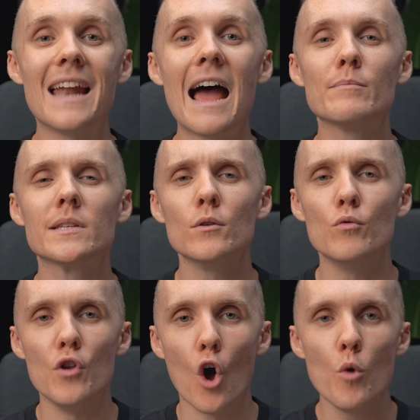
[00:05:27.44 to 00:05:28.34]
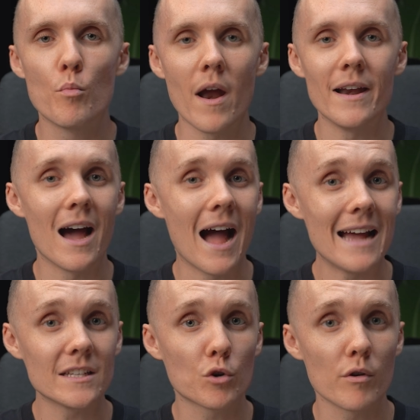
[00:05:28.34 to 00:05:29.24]
an absolute no-brainer
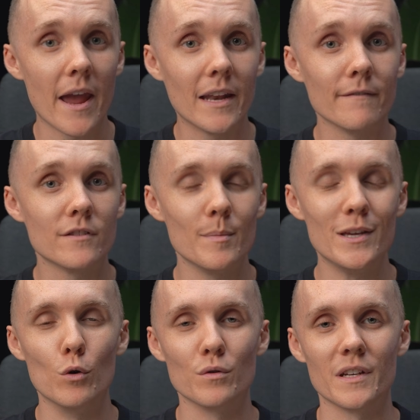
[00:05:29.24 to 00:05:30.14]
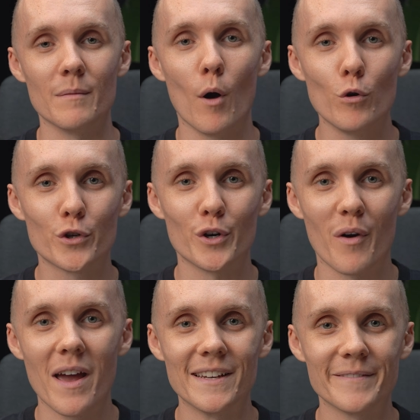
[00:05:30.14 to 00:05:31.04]
as a creative to be using Motion
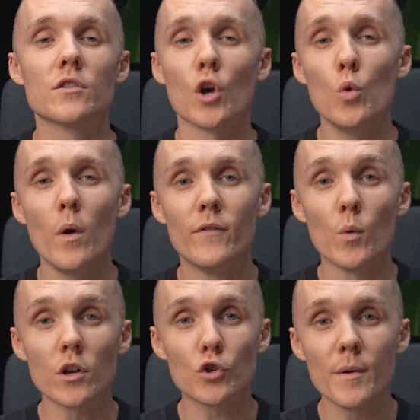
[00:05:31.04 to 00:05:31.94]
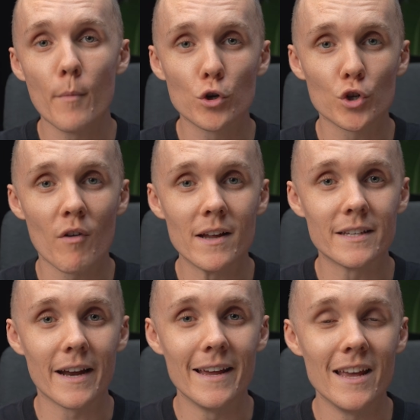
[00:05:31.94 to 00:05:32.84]
Array. So if you want to join Motion Array
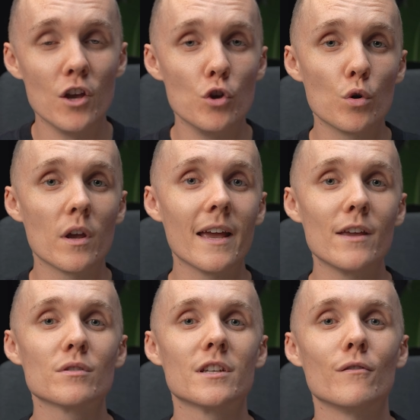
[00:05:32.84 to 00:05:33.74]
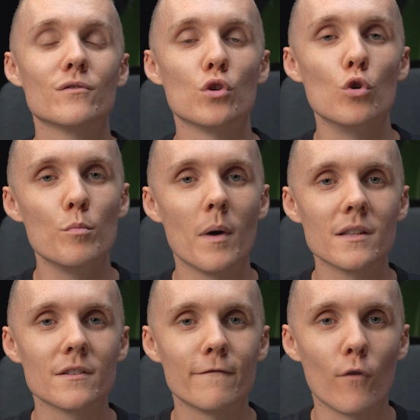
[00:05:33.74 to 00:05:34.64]
today, you can get yourself 2
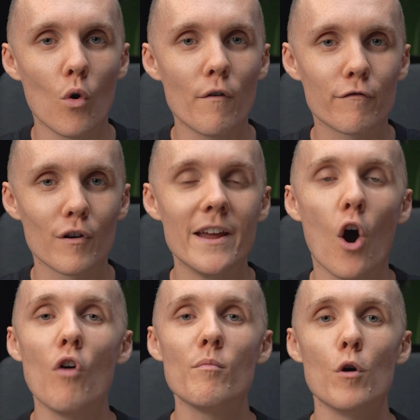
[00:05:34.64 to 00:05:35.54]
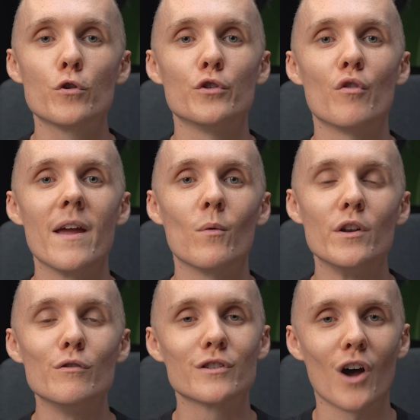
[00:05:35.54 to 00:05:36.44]
months for free of Motion Array
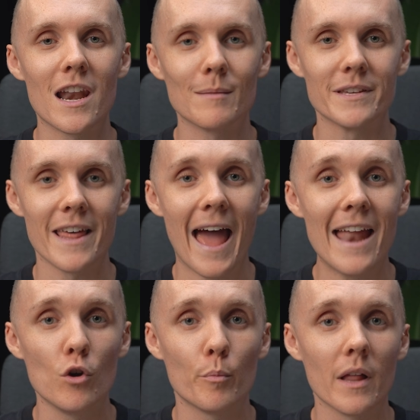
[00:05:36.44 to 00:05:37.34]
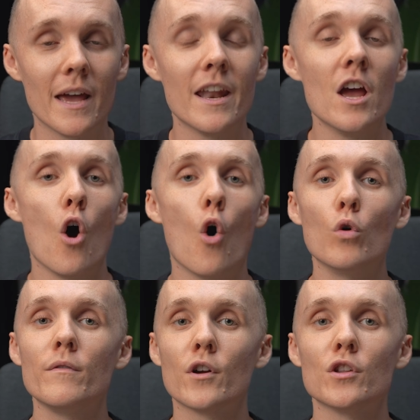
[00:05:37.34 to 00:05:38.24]
when you sign up to their annual plan.
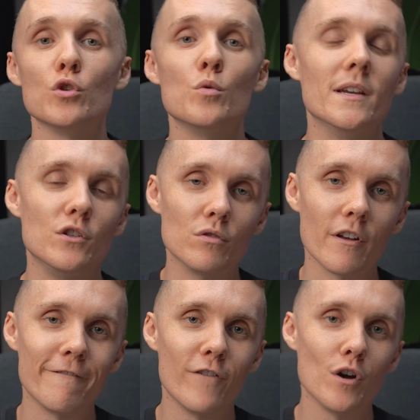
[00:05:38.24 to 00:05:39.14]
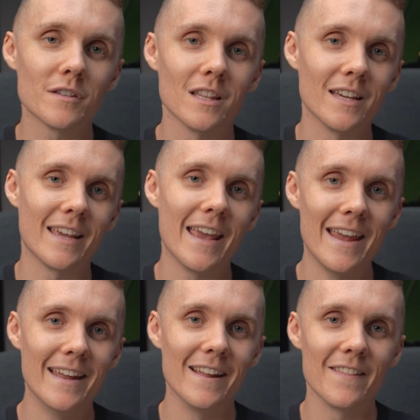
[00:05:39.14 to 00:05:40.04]
All you've got to do is use the first link
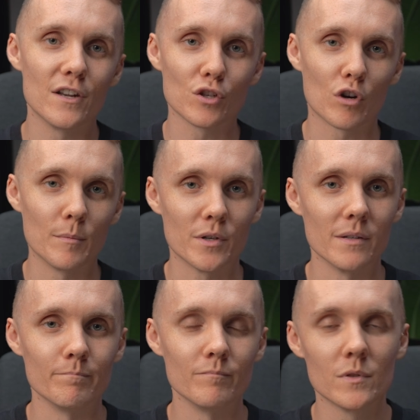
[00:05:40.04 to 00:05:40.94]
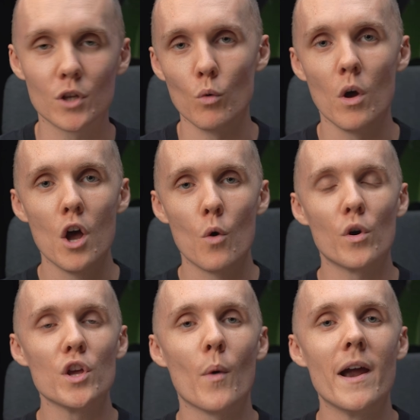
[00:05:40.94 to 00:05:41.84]
in the description. So
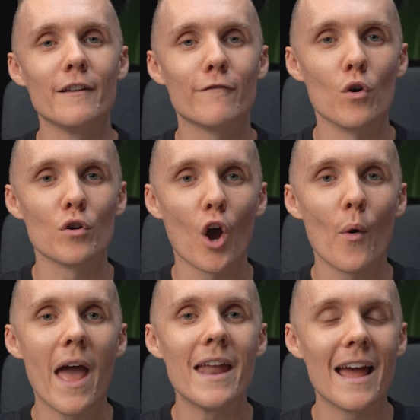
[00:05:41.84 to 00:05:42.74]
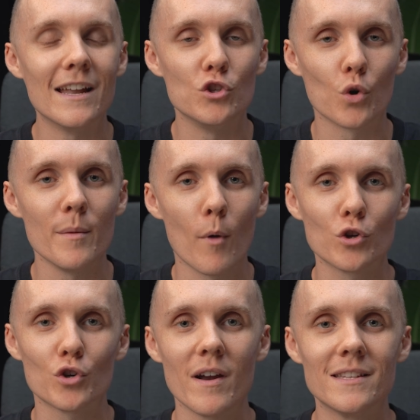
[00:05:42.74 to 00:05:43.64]
what are you waiting for? Go ahead and join
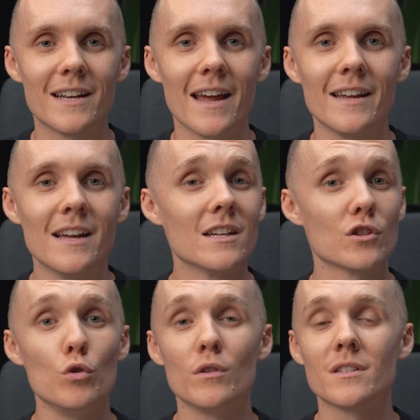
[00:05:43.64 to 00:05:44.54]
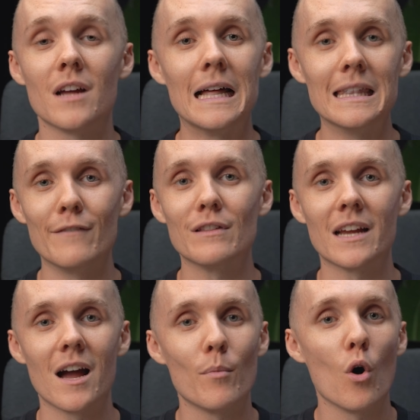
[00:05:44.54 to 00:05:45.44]
Motion Array today so you can start
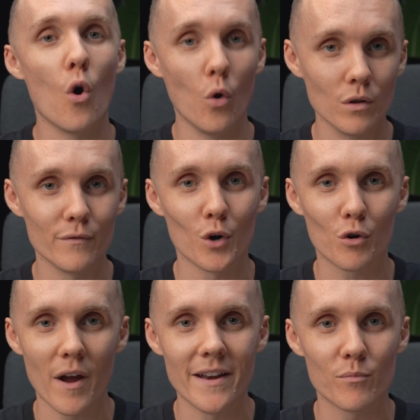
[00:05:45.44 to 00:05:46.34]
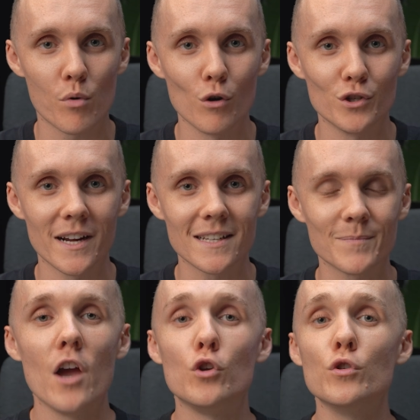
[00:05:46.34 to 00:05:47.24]
leveling up all of your creative
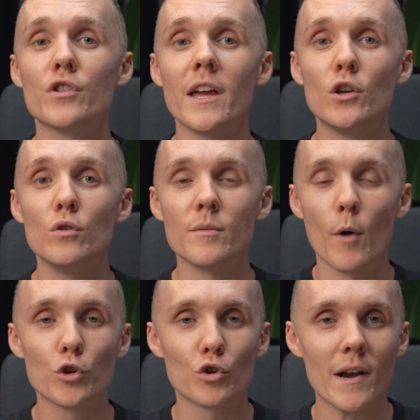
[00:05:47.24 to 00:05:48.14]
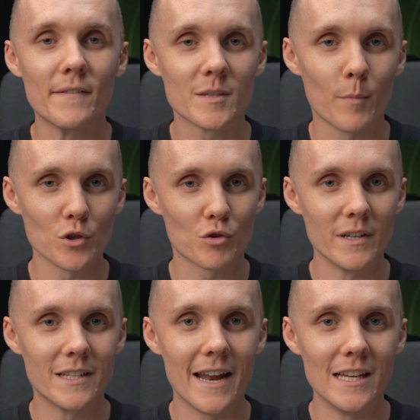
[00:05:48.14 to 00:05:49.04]
projects. A huge thank you to Motion Array for
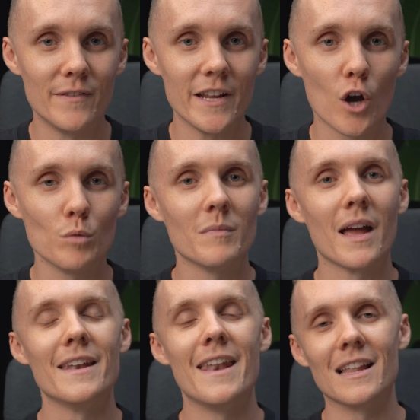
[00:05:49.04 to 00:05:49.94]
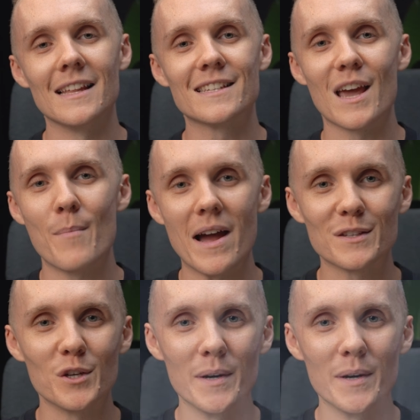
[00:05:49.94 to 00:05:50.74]
sponsoring today's video. Now let's get back to